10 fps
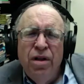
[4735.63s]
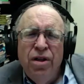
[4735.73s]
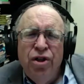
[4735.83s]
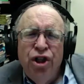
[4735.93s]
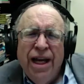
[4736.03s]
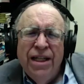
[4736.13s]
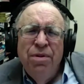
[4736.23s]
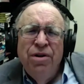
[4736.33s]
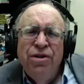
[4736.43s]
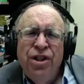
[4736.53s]

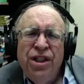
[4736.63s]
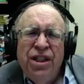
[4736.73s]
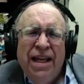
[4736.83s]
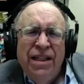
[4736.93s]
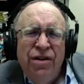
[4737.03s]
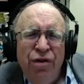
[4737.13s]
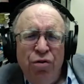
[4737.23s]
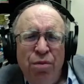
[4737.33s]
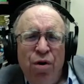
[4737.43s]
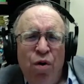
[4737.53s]
Shakespeare's sense of
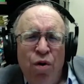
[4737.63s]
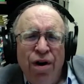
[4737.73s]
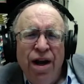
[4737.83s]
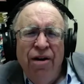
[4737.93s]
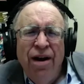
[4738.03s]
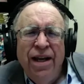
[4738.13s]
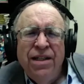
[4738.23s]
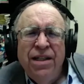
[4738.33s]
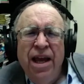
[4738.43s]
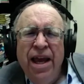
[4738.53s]
human
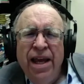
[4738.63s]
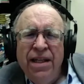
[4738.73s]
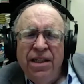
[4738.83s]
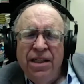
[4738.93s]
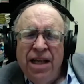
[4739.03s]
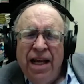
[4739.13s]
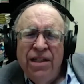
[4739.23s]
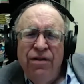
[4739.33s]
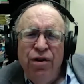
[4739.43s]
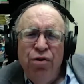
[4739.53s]
ordinariness is a
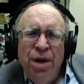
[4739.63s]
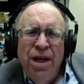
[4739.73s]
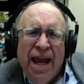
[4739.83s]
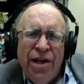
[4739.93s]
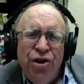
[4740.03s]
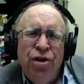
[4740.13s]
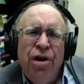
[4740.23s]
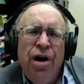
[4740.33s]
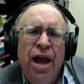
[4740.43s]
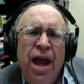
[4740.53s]
sense of human
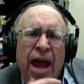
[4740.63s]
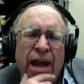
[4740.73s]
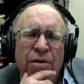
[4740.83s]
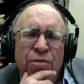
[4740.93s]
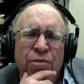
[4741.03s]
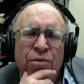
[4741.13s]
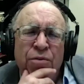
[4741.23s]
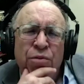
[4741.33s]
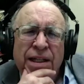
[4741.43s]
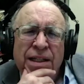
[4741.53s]
nature, and it
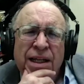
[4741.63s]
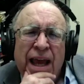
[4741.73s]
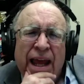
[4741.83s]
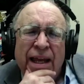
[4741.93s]
really is